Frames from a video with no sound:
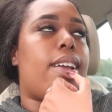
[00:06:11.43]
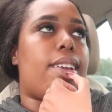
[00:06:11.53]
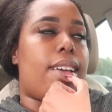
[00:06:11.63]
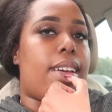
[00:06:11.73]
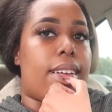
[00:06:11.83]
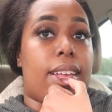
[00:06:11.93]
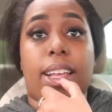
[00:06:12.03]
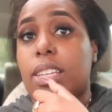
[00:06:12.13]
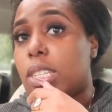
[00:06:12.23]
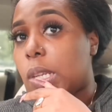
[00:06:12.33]
yeah
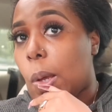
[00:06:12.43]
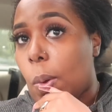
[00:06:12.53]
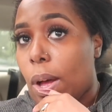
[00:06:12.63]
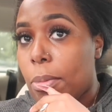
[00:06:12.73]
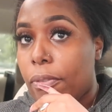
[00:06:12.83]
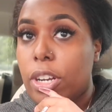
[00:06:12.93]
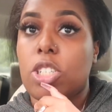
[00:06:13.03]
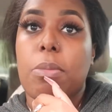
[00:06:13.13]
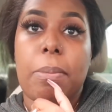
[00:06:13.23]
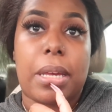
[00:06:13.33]
so i'm gonna
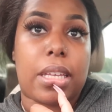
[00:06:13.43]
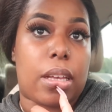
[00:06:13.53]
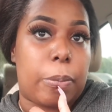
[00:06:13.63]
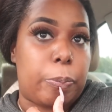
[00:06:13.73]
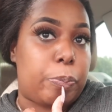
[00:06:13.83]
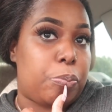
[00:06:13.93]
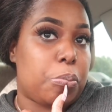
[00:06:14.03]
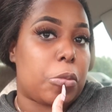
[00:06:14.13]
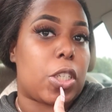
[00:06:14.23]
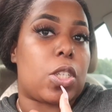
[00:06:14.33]
finish my makeup
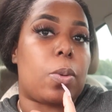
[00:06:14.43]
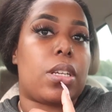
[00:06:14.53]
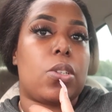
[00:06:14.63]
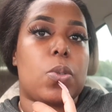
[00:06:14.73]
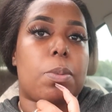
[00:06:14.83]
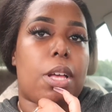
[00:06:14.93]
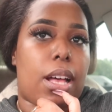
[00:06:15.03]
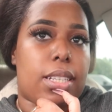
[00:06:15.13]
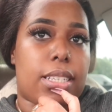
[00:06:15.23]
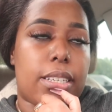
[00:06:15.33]
so we can do some
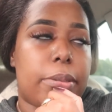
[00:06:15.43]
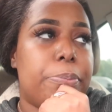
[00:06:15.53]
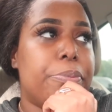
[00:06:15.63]
content